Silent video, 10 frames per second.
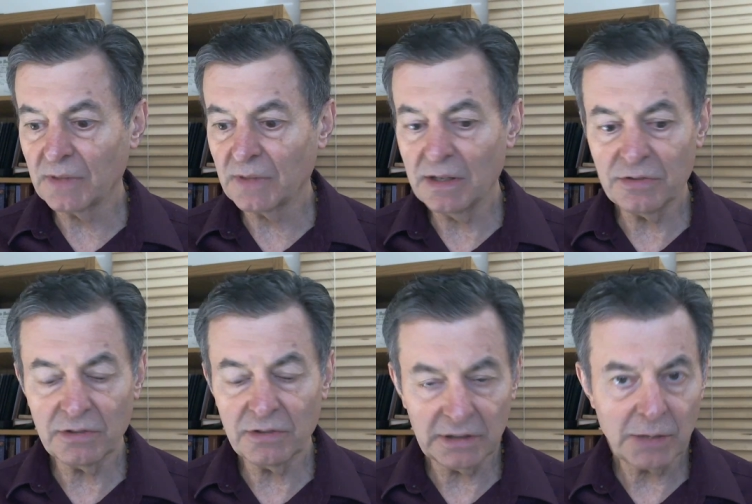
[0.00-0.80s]
This
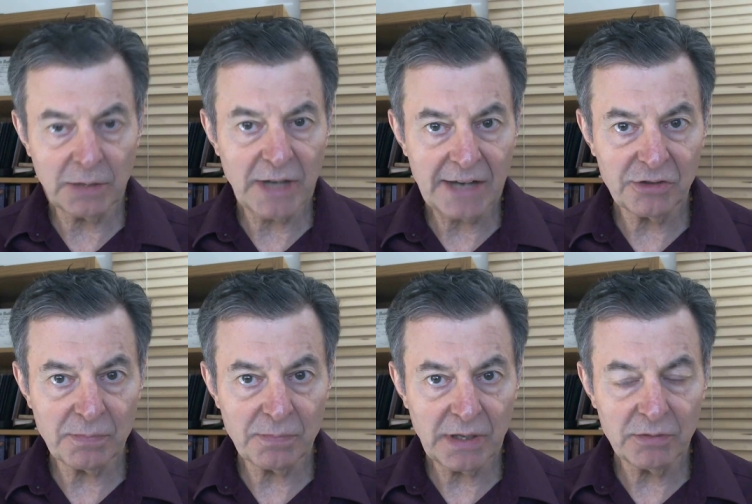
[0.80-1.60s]
is a liquid
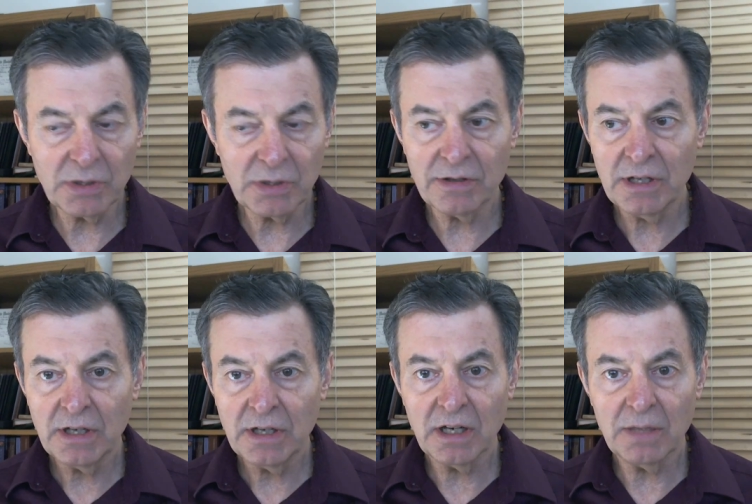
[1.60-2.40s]
angstrom bismuth.
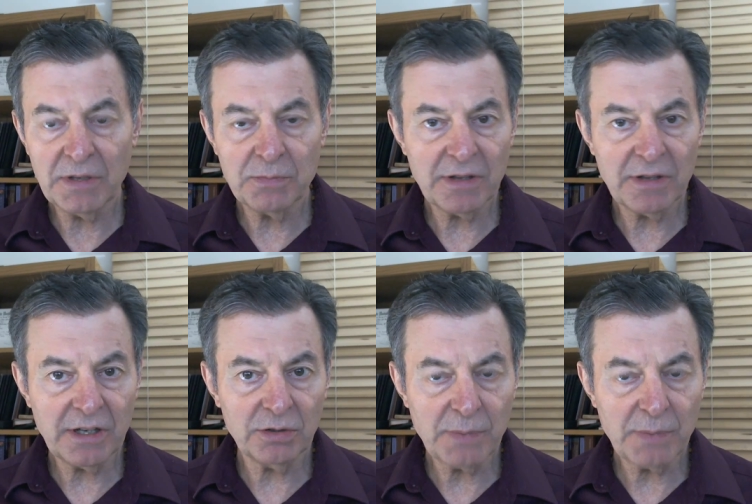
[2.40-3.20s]
Bismuth
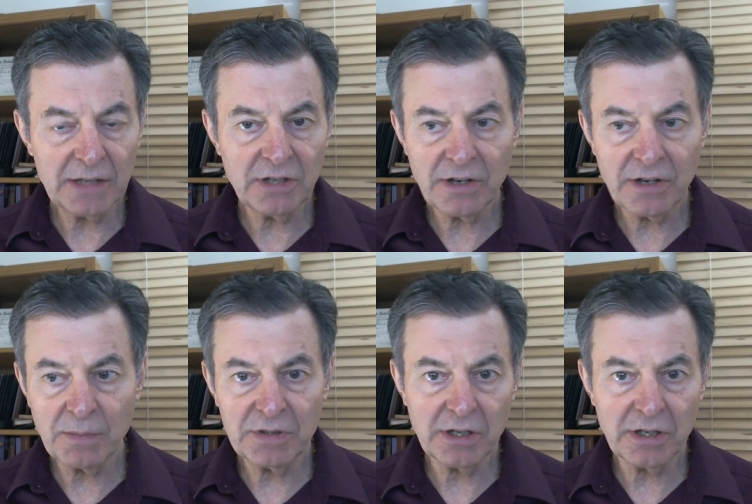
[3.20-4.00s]
kills bacteria,
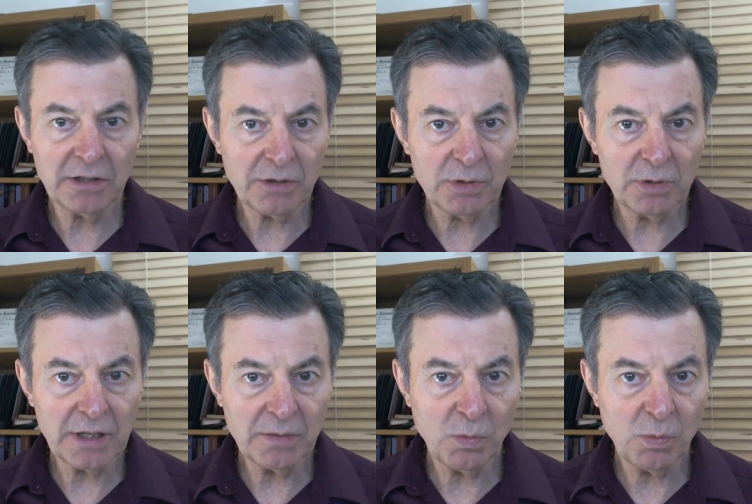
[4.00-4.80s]
in particular a
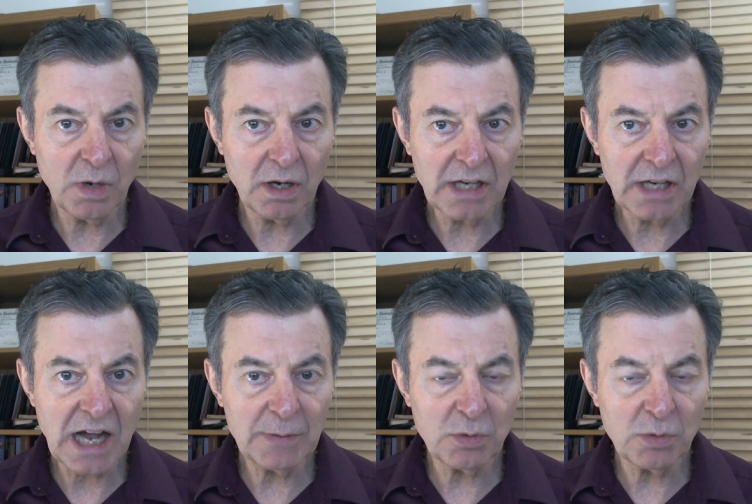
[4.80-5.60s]
really
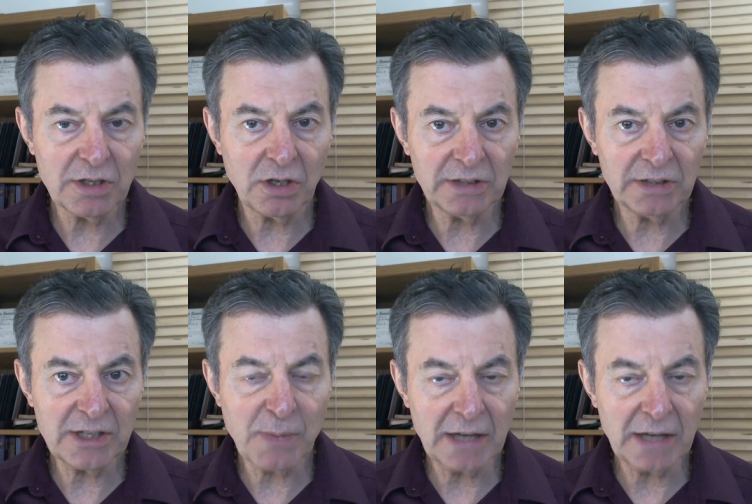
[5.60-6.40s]
common one called
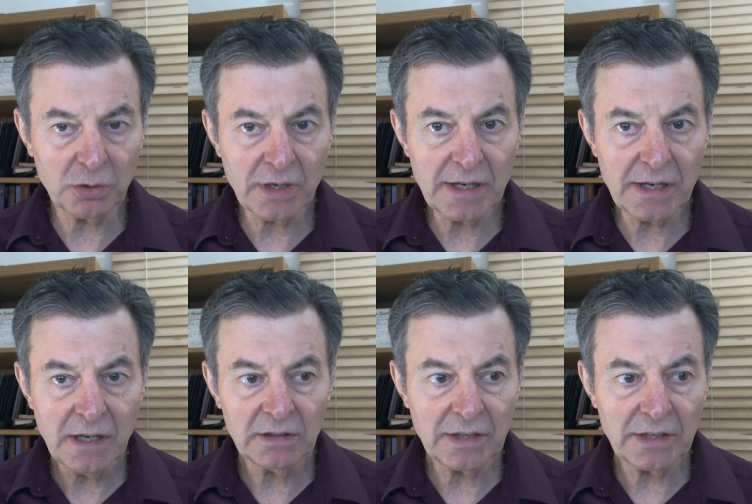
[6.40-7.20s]
H. pylori.
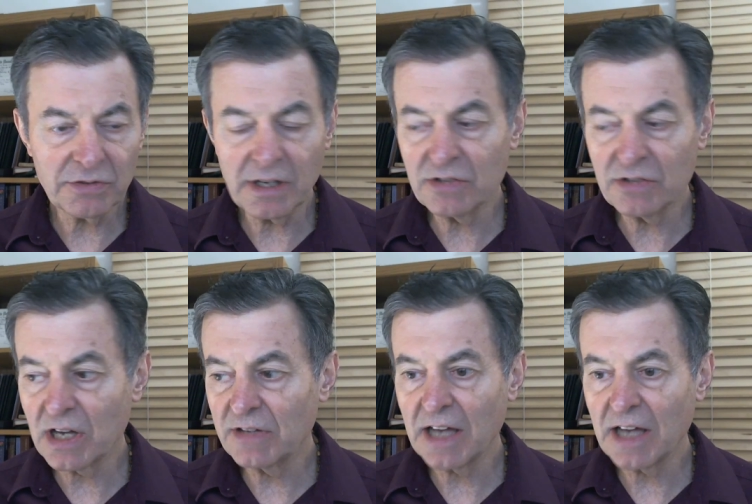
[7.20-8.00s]
A lot of studies
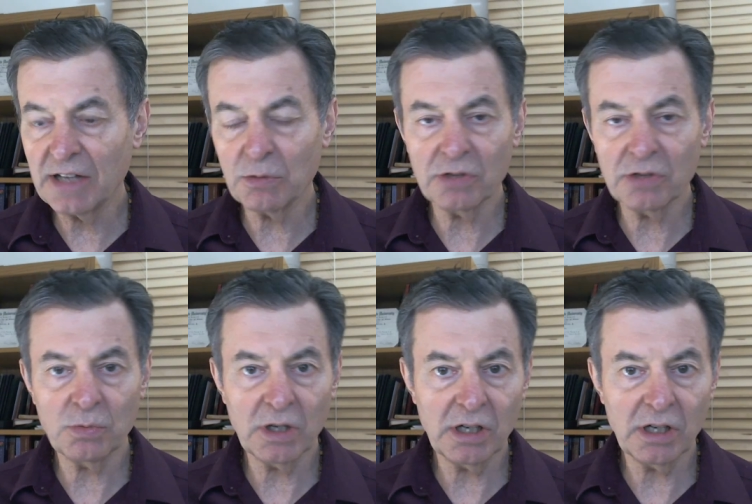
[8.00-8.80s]
on that. That was
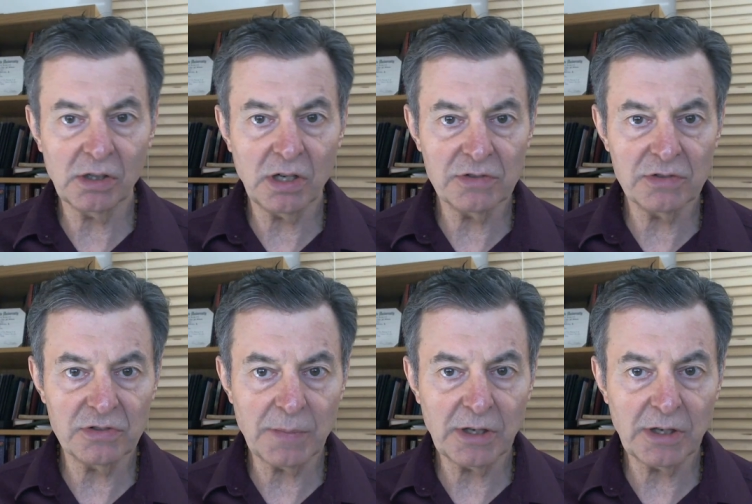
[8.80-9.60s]
what causes
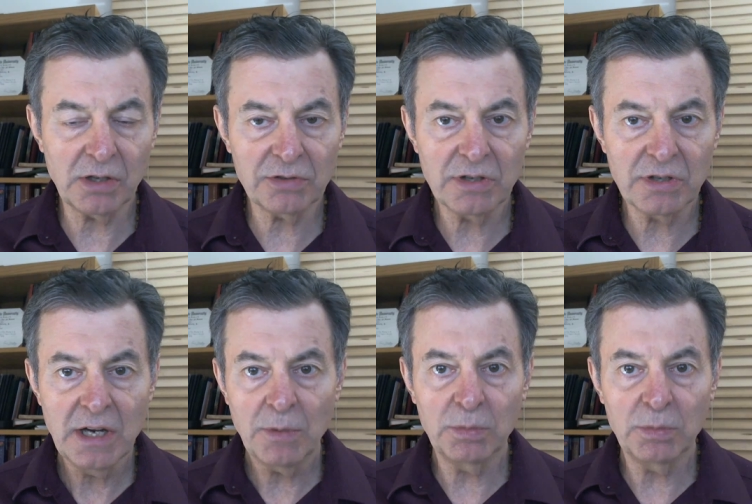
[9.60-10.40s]
stomach ulcer.
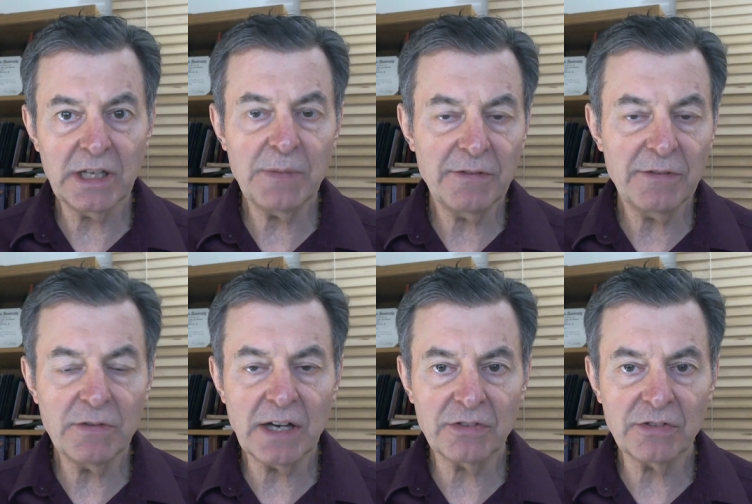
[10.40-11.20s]
But believe me, if you've
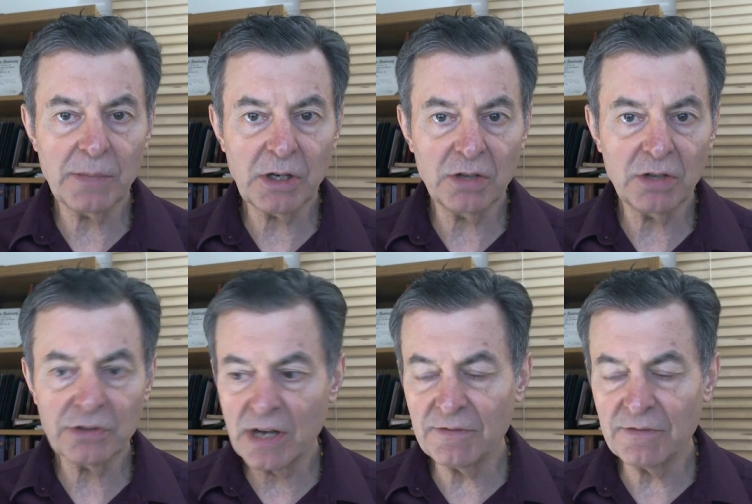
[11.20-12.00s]
got a stomach ulcer,
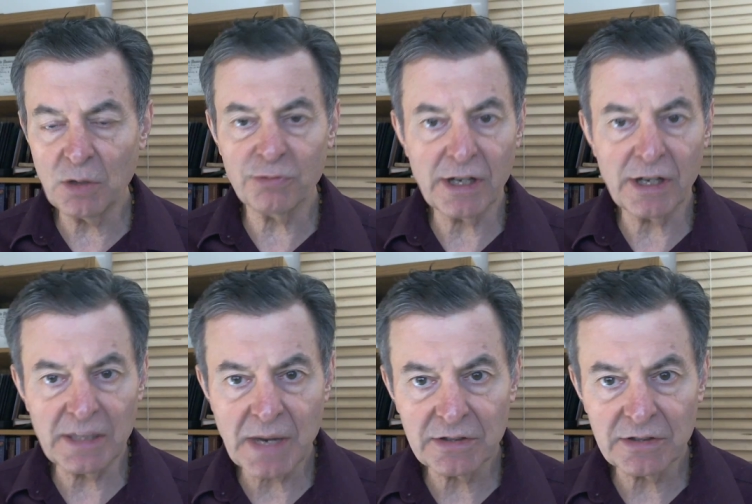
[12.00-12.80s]
you have no friendly
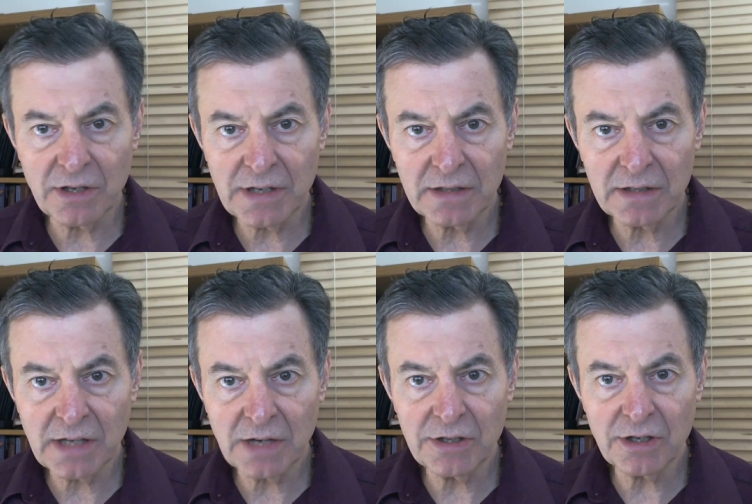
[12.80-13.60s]
bacteria
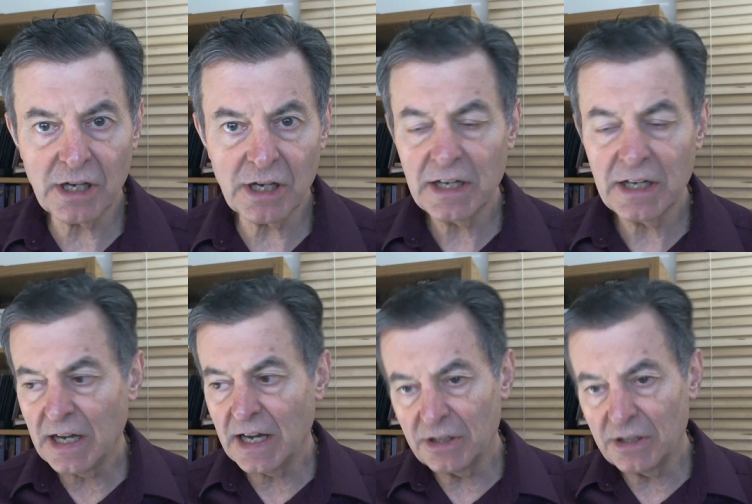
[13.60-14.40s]
down in your gut,
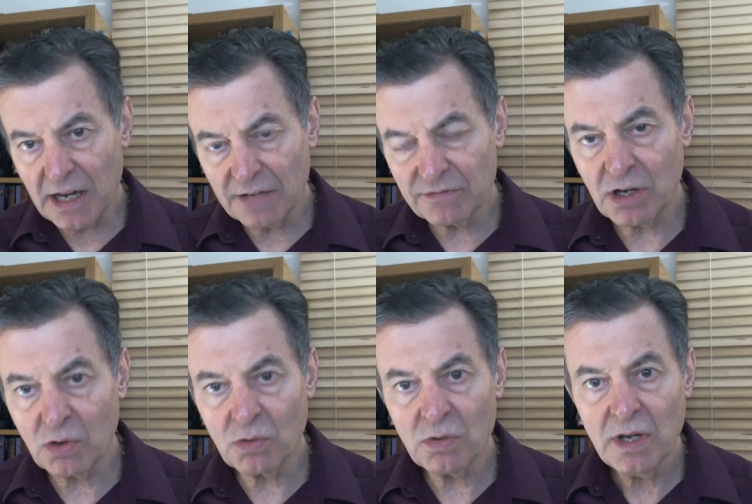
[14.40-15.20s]
and you have
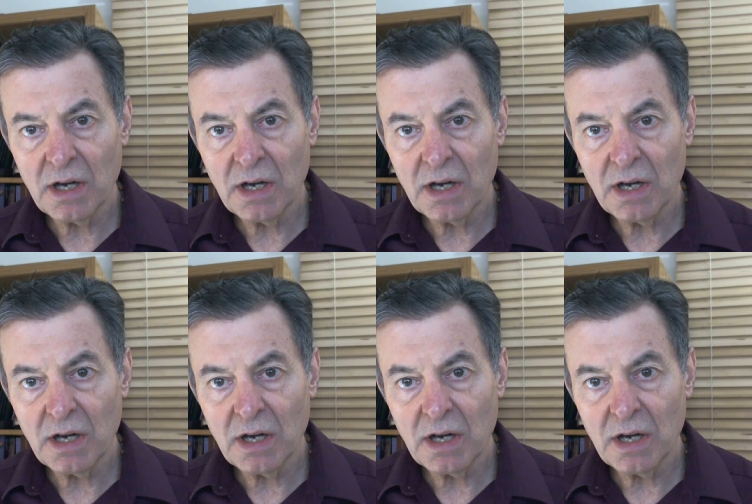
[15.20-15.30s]
no